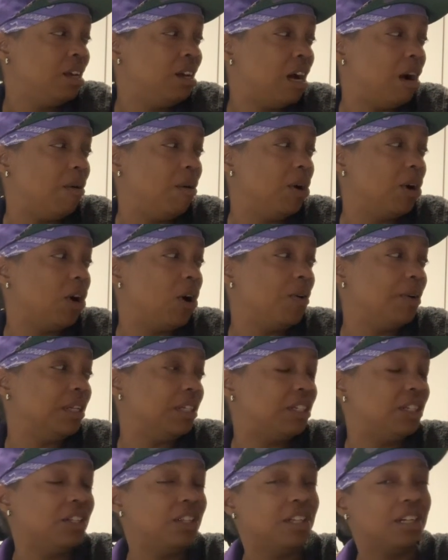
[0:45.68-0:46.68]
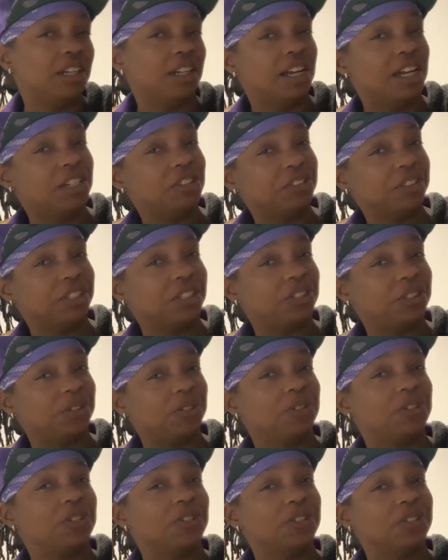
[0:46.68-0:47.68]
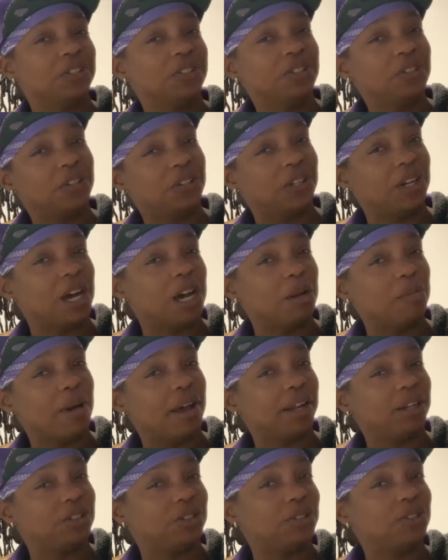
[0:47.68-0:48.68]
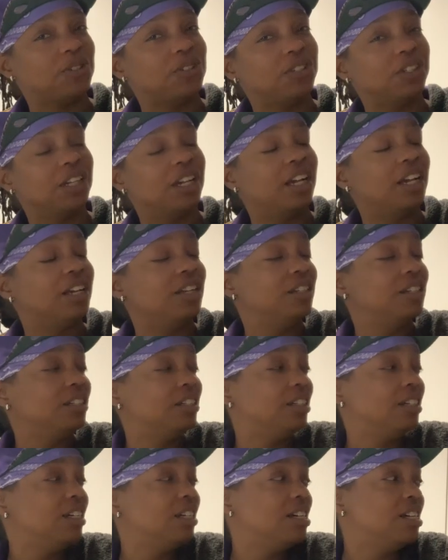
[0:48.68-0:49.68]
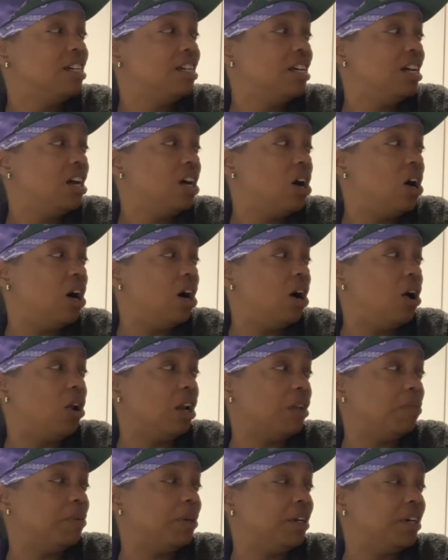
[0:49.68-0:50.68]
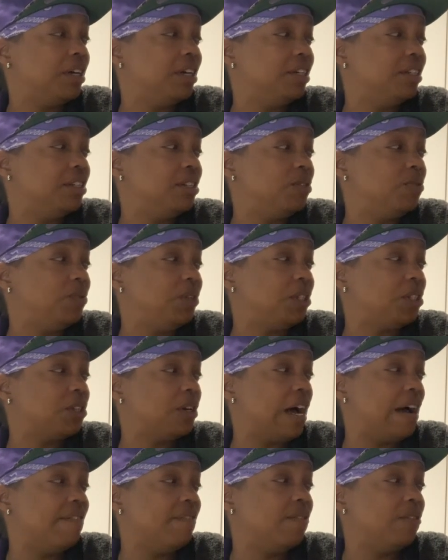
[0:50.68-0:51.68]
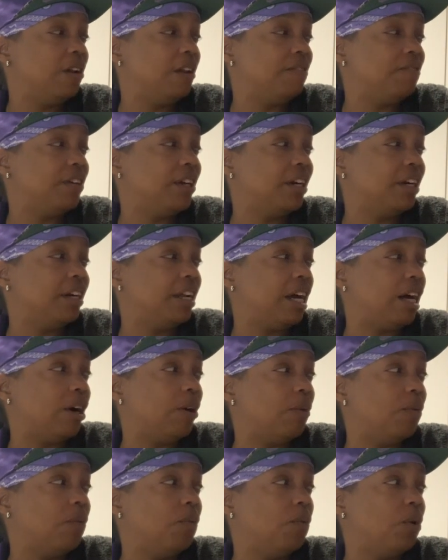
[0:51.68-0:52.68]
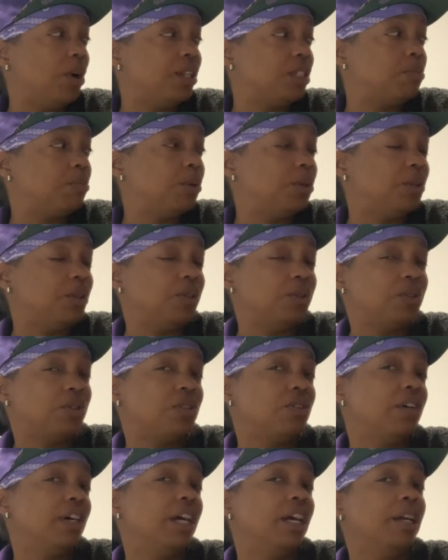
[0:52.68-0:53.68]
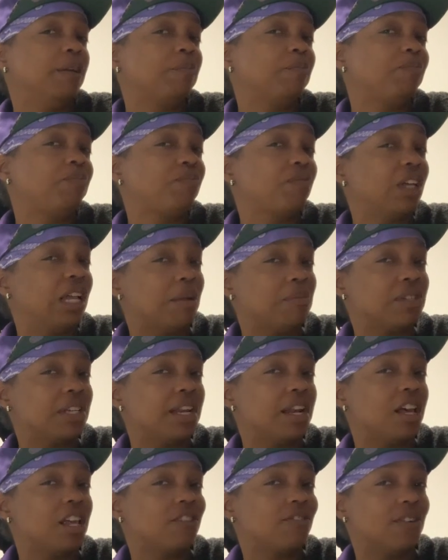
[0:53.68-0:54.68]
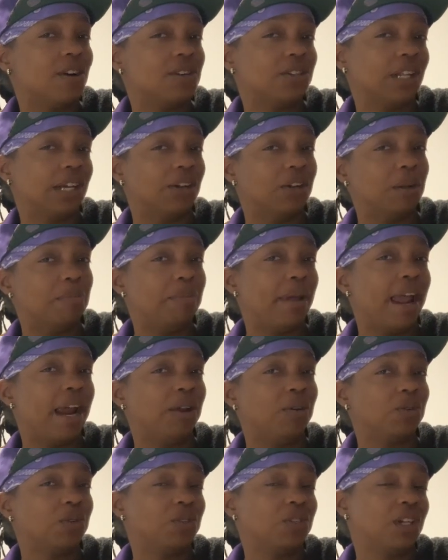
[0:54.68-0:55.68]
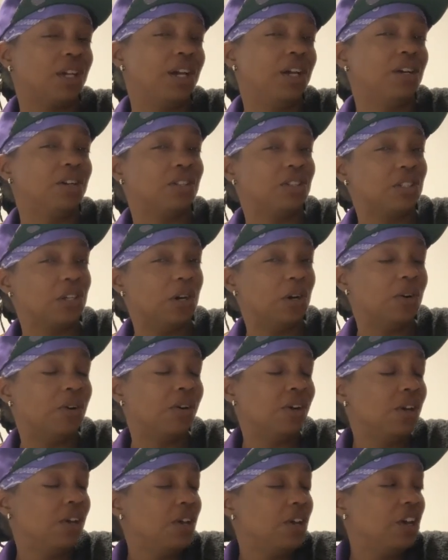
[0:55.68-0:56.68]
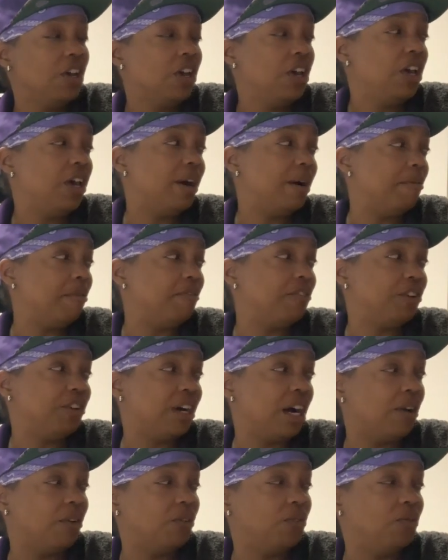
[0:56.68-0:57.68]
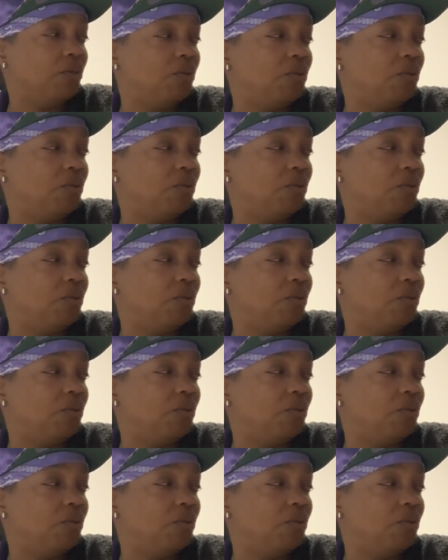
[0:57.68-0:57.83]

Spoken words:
won't go into the electric juicer or the automatic juicer yet, only because we still haven't really figured out what's produced, right? And I'm saying that as far as like on a manual scale. So if you're not